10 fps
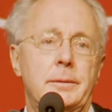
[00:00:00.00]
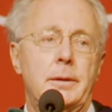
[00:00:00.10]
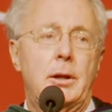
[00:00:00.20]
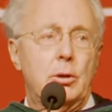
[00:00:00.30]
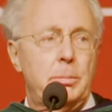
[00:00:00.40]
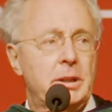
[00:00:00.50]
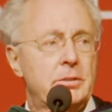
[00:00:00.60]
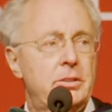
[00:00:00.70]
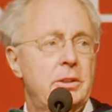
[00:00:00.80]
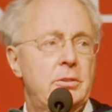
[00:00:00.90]
our
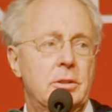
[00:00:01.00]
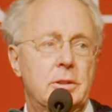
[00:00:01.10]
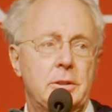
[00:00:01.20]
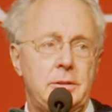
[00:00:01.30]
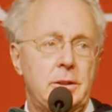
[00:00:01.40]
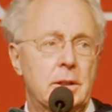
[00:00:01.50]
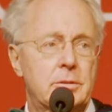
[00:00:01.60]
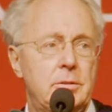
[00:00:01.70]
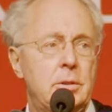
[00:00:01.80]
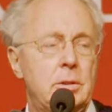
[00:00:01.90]
ability to
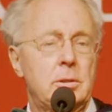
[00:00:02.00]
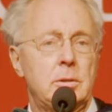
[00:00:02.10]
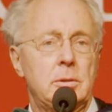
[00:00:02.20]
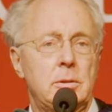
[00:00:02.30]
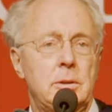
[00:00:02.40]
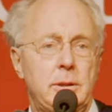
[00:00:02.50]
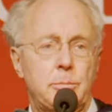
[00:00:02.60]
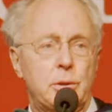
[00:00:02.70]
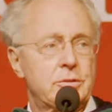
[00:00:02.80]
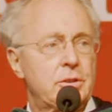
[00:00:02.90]
conduct
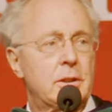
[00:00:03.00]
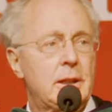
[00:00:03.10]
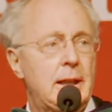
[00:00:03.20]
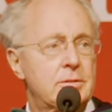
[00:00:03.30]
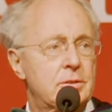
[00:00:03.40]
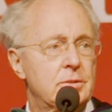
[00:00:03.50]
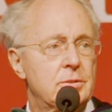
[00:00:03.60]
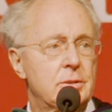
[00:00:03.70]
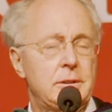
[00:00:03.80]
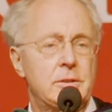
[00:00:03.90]
in-person
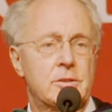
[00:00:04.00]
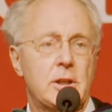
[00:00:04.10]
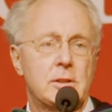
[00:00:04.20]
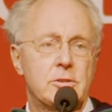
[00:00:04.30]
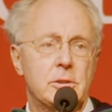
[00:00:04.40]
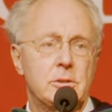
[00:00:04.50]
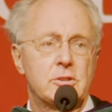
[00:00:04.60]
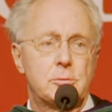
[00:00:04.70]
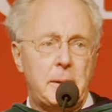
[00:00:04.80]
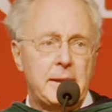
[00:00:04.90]
classes and discussion,
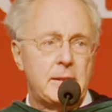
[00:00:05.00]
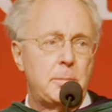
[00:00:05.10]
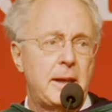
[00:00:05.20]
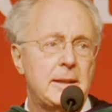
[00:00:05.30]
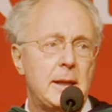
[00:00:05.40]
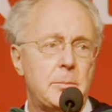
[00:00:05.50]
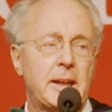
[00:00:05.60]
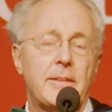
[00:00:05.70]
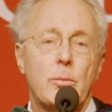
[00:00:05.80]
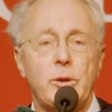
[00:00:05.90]
despite the pandemic,
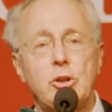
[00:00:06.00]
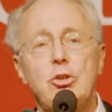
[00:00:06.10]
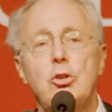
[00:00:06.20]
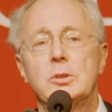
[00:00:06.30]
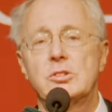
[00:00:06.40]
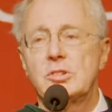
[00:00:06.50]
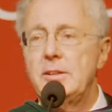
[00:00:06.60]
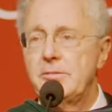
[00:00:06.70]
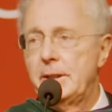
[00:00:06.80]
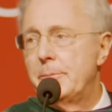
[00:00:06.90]
and that we could do it
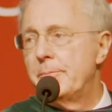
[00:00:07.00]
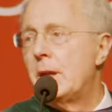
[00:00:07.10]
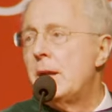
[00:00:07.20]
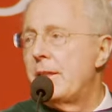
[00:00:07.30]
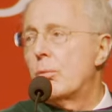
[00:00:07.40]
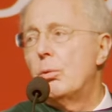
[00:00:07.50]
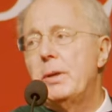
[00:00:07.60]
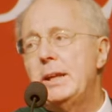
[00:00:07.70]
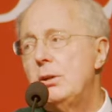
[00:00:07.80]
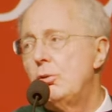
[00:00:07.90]
safely. There were
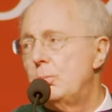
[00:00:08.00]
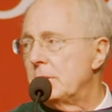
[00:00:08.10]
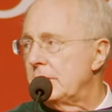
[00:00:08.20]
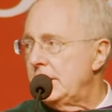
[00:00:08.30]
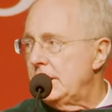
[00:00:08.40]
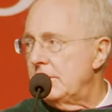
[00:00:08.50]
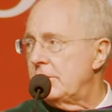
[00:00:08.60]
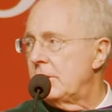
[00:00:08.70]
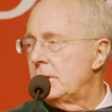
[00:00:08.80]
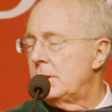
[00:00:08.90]
many who believed